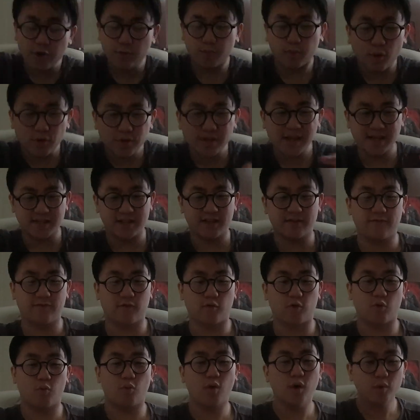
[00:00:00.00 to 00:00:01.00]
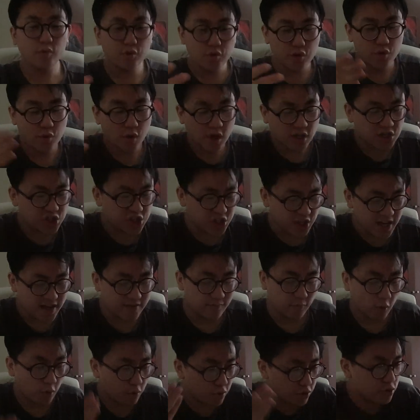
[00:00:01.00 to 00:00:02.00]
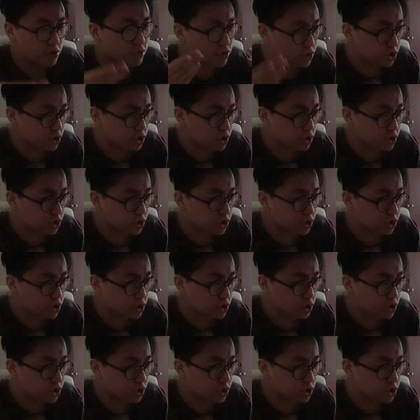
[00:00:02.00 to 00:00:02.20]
you protesting for? What will you achieve? What will you